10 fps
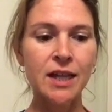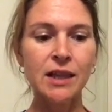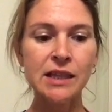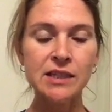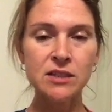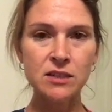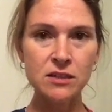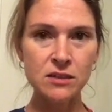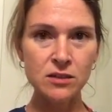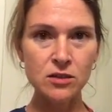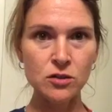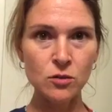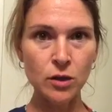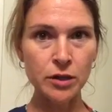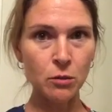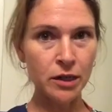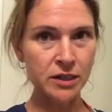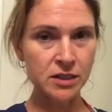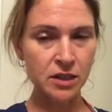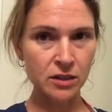Listen to what your
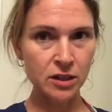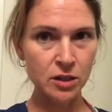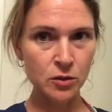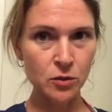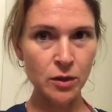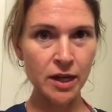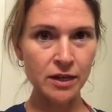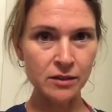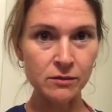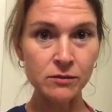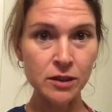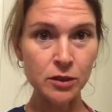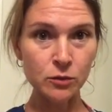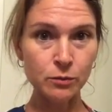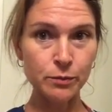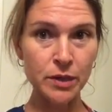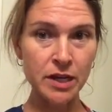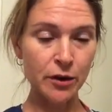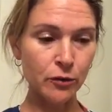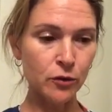body's telling you, and be
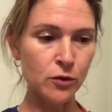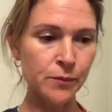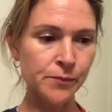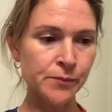careful.